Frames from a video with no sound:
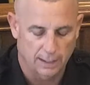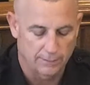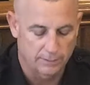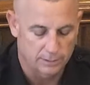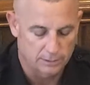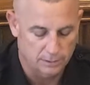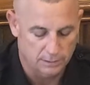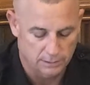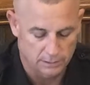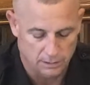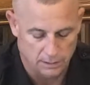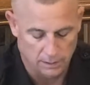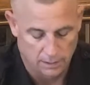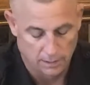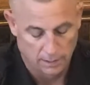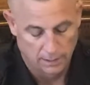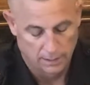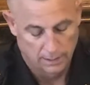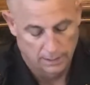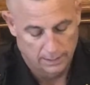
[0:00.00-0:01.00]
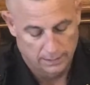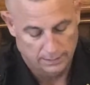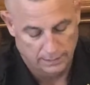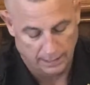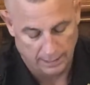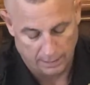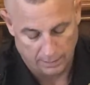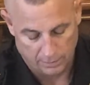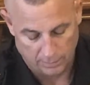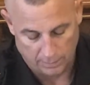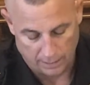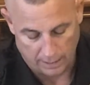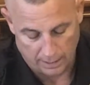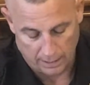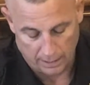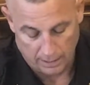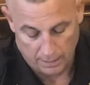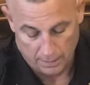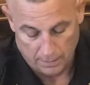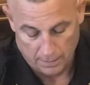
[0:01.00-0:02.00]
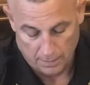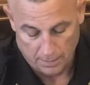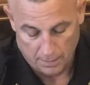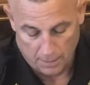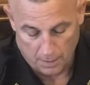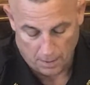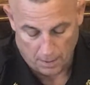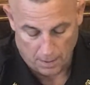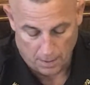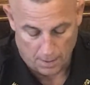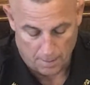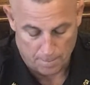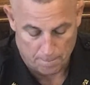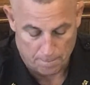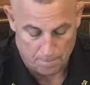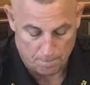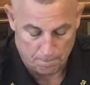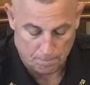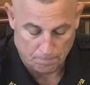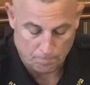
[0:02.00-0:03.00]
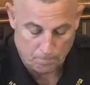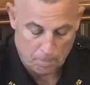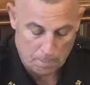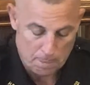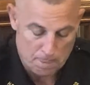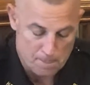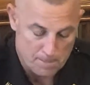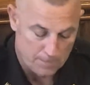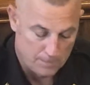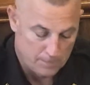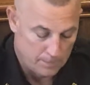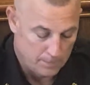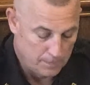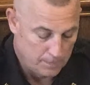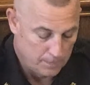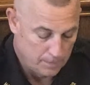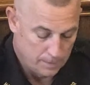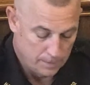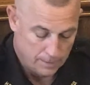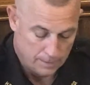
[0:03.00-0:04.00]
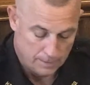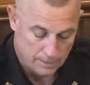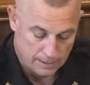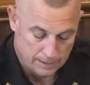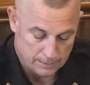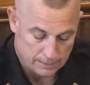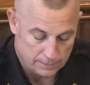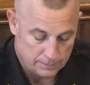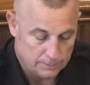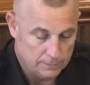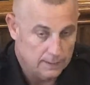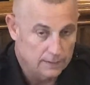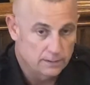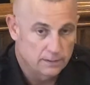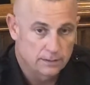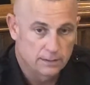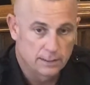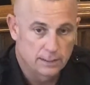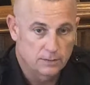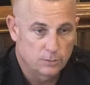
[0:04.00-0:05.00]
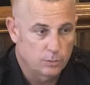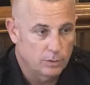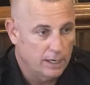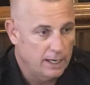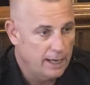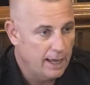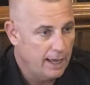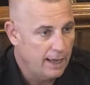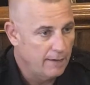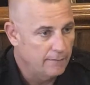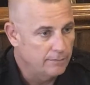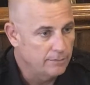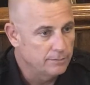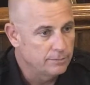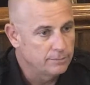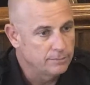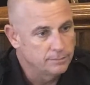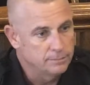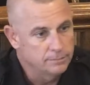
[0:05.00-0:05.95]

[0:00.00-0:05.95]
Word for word: obviously, to, to handle that. Um, that's, that's, that's what I have.